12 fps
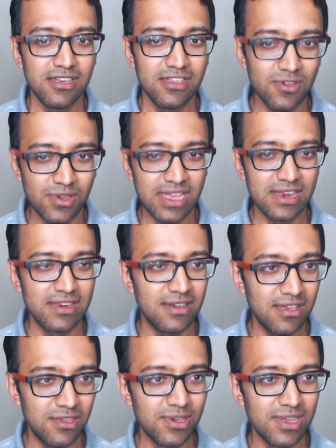you can
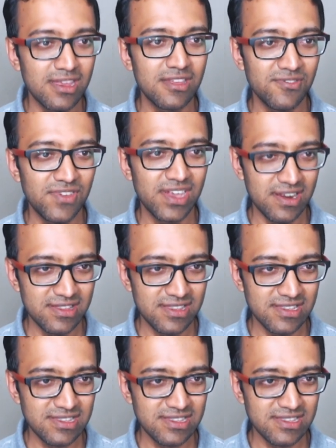uh, you can configure the,